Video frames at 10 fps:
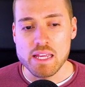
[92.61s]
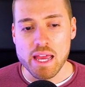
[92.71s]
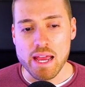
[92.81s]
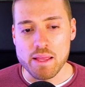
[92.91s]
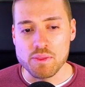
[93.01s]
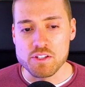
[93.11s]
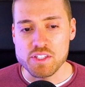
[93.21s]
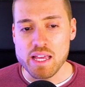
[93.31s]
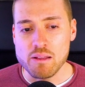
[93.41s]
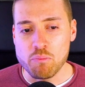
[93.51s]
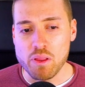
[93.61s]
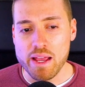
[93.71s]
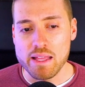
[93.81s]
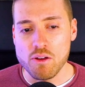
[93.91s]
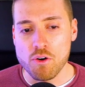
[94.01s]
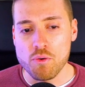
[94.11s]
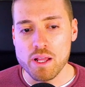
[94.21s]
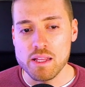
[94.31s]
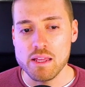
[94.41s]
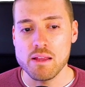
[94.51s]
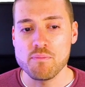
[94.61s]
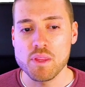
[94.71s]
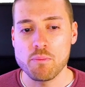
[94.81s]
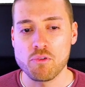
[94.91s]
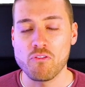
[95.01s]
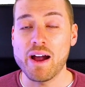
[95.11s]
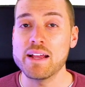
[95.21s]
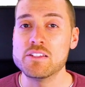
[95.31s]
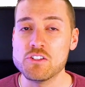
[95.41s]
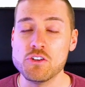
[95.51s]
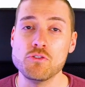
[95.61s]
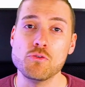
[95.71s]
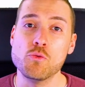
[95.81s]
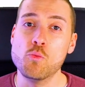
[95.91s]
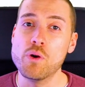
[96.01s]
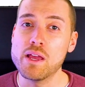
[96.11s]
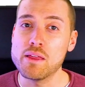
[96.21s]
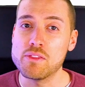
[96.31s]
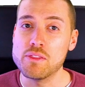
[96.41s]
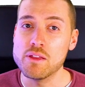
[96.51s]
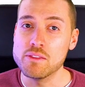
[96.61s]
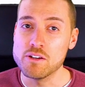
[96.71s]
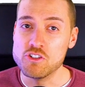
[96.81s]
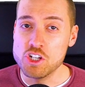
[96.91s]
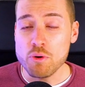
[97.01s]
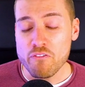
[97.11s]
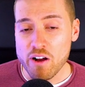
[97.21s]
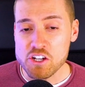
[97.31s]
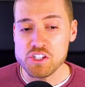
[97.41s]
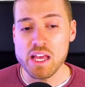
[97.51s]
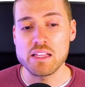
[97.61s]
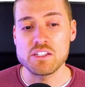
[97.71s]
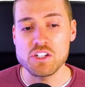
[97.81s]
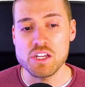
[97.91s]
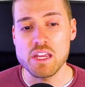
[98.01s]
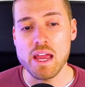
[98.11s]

And the standard plan already provides you with the Jira functionality,